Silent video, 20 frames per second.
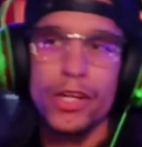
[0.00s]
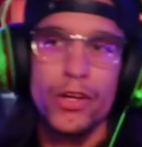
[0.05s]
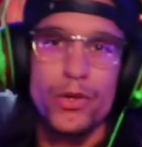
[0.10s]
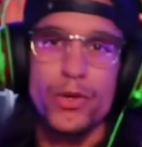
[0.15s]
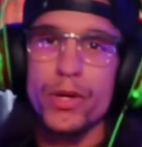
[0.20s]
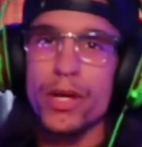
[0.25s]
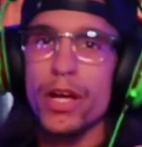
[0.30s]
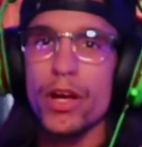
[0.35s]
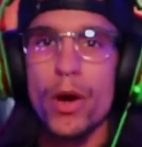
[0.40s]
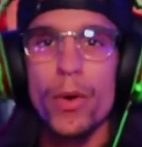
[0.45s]

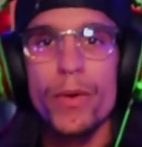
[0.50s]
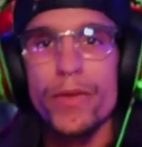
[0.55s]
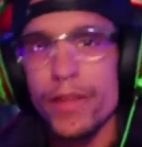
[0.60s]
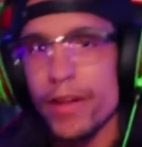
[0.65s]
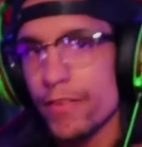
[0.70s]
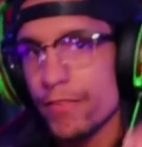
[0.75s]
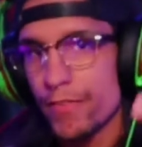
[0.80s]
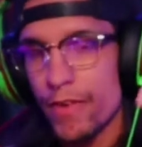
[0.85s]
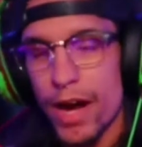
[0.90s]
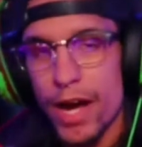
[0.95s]
You can go in
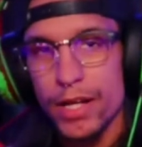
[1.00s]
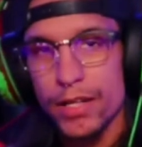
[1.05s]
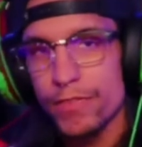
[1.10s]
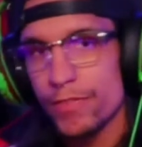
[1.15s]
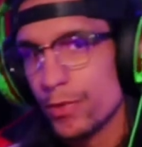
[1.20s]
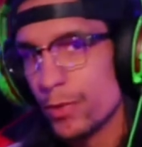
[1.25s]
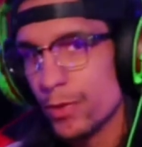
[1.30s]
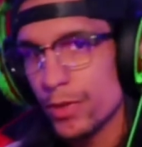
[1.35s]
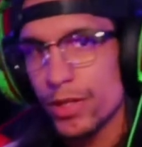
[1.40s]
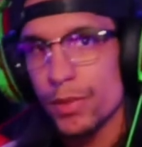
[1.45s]
there and find
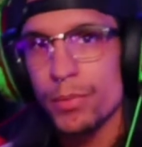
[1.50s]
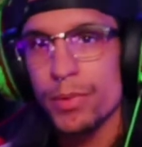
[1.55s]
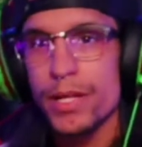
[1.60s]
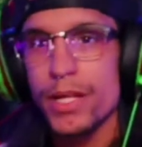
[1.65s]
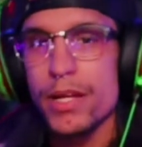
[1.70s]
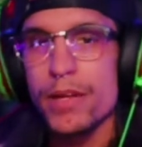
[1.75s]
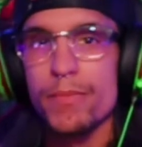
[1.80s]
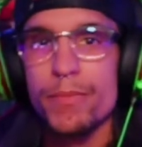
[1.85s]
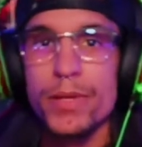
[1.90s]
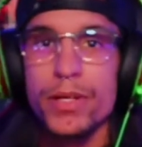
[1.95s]
full
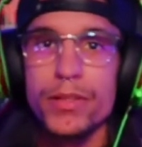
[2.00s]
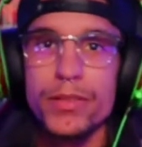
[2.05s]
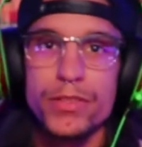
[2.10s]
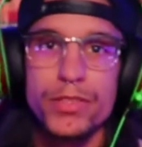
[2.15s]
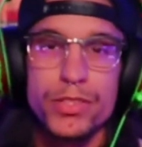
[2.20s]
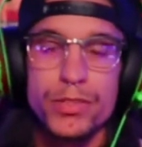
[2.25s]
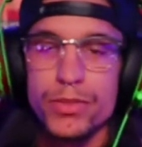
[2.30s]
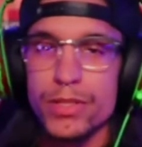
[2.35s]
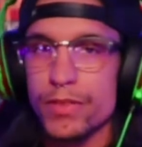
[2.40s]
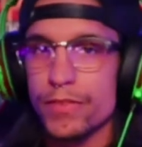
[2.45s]
completed
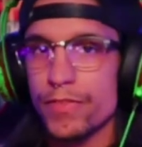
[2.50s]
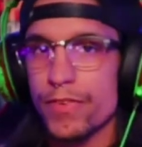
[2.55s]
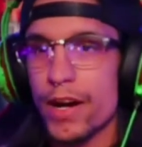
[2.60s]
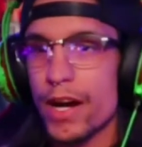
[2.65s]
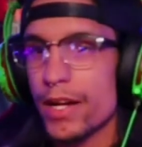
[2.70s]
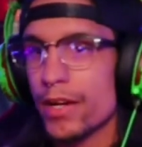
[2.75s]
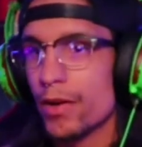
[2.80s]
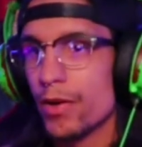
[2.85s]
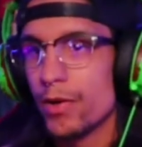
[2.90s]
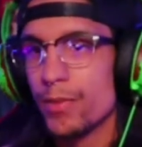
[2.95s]
builds. You can
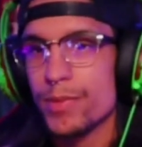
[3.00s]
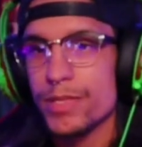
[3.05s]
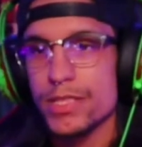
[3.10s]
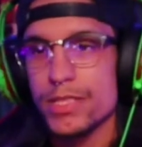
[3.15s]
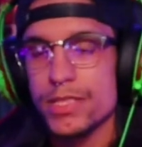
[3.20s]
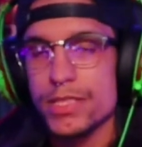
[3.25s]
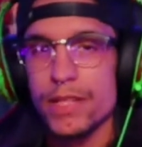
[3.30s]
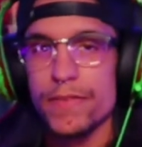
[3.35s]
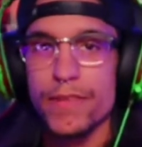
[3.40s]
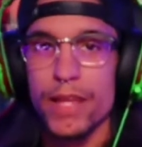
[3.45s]
find a whole bunch
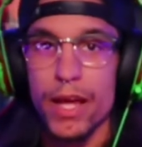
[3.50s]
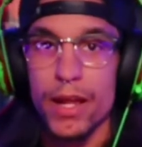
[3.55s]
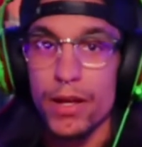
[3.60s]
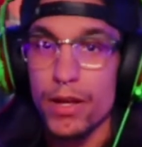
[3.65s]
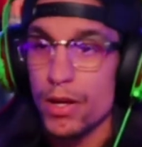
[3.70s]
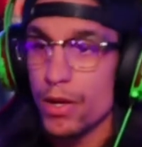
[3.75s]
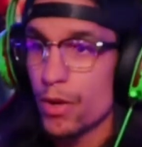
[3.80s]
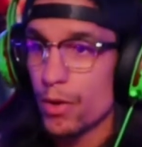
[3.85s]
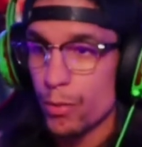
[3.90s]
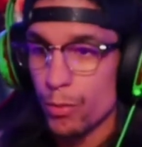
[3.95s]
of stuff that
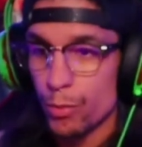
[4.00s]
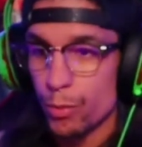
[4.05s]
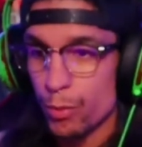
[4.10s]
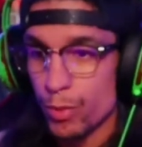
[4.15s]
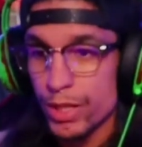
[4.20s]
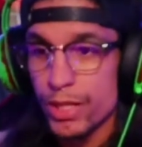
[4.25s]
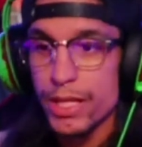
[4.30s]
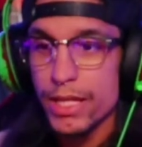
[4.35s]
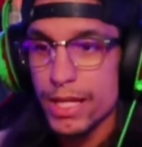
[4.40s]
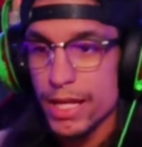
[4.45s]

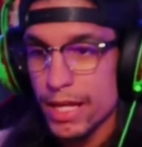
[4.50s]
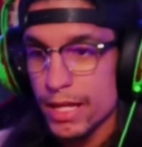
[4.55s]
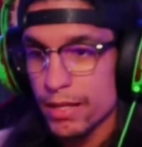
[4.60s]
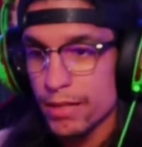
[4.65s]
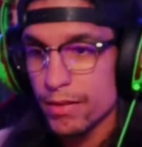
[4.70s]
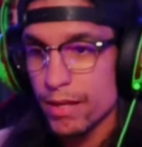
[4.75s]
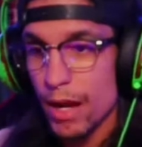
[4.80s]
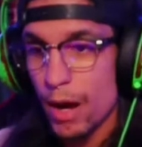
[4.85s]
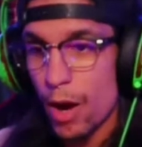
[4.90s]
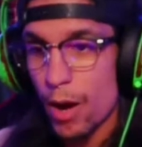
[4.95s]
really
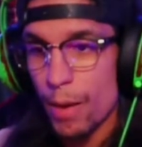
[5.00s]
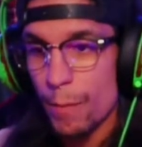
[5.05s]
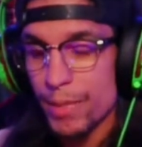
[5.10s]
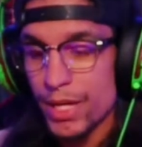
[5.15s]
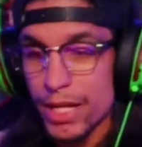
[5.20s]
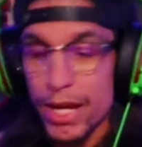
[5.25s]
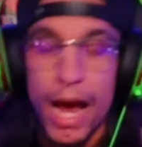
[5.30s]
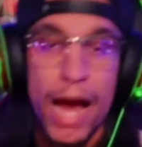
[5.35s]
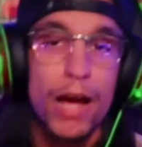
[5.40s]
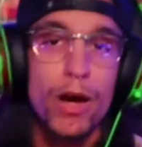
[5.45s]
can
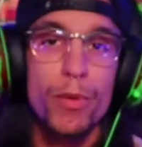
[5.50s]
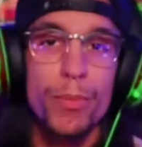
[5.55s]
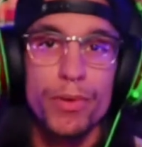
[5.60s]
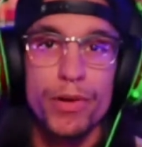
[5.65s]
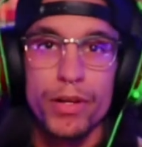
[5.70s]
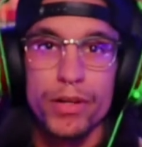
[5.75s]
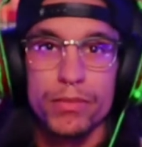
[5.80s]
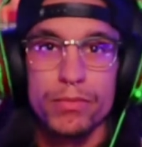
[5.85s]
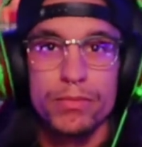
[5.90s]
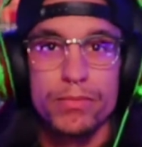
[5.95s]
be an
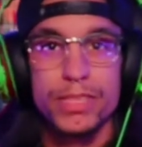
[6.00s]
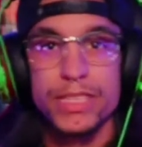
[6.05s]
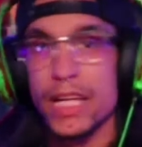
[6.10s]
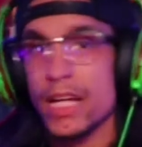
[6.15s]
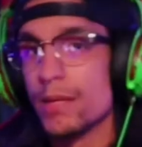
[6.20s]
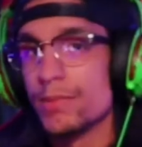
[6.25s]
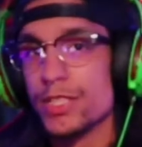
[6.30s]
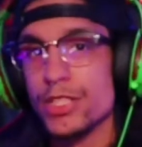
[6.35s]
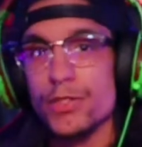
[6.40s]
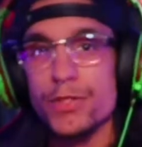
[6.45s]
eye-opener.
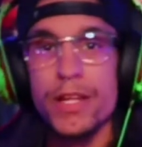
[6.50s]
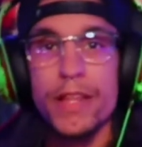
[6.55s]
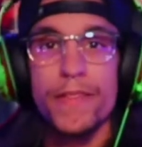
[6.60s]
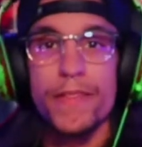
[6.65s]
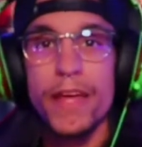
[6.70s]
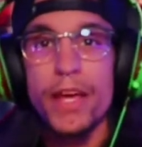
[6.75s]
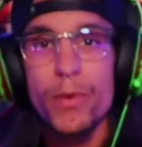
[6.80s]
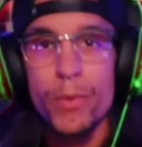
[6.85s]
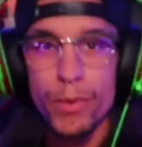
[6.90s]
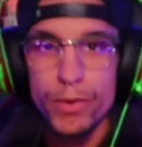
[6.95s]
Setups that you didn't
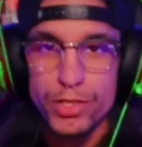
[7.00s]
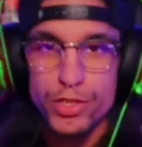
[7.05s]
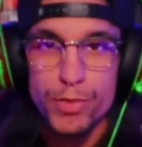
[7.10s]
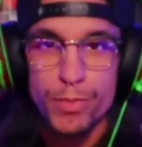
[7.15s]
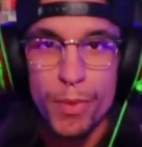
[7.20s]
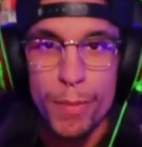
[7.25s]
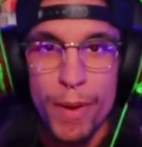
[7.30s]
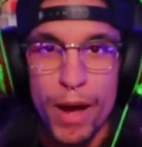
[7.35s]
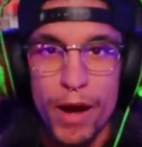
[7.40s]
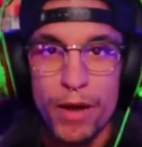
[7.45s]
think were
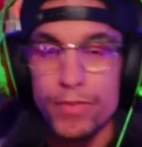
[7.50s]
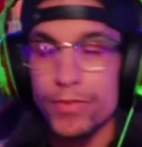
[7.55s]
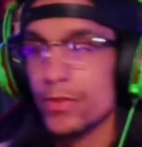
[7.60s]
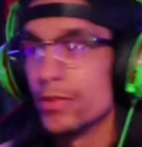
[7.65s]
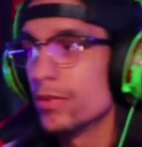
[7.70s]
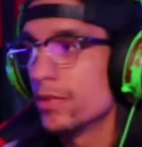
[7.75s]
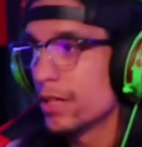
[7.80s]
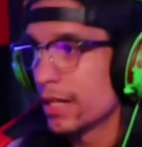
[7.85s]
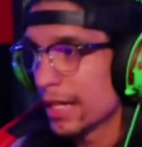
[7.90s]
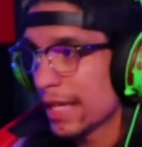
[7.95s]
super
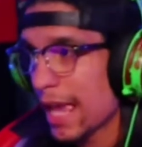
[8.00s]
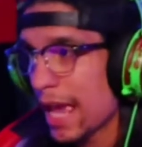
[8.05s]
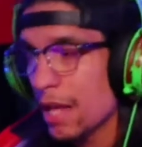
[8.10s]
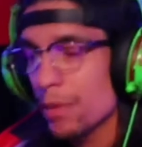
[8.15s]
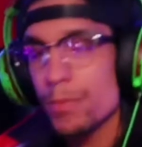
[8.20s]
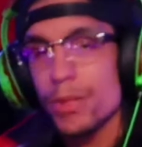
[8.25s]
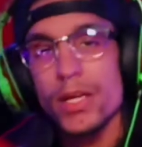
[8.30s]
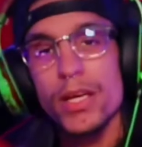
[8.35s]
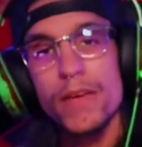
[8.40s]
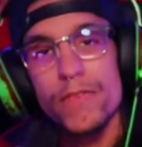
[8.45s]
powerful
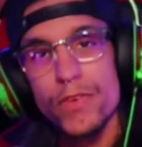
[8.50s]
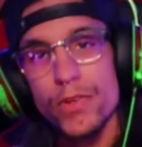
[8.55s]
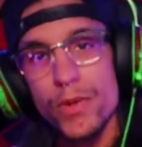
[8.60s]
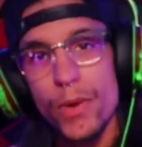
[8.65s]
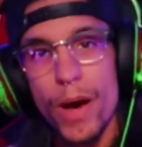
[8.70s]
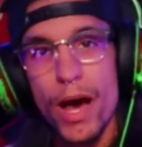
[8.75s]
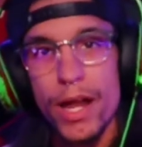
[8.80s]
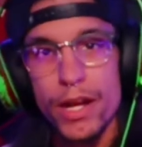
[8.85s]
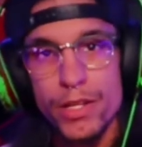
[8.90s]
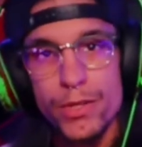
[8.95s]
can be if you
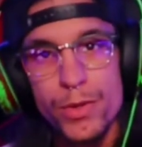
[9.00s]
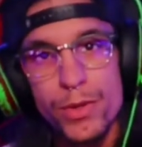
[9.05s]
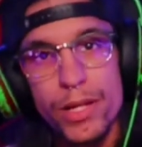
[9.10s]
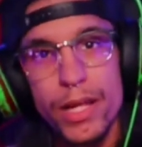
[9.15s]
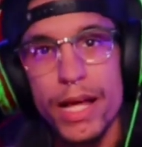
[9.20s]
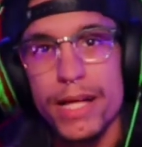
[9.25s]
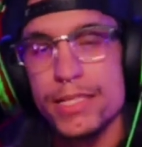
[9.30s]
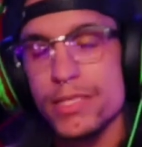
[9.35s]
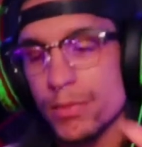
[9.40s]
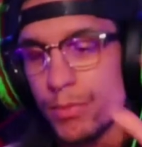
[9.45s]
know how to
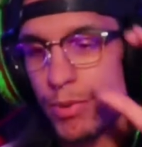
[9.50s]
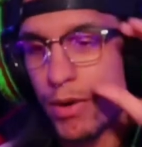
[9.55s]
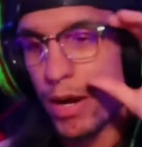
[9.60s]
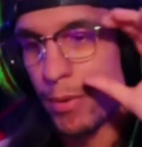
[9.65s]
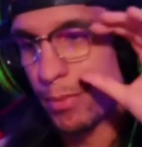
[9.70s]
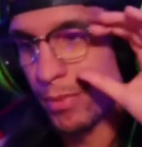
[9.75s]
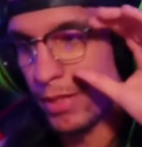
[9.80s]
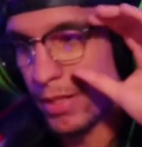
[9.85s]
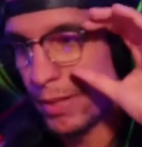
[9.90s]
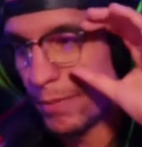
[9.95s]
utilize them
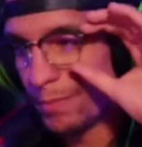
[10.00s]
properly.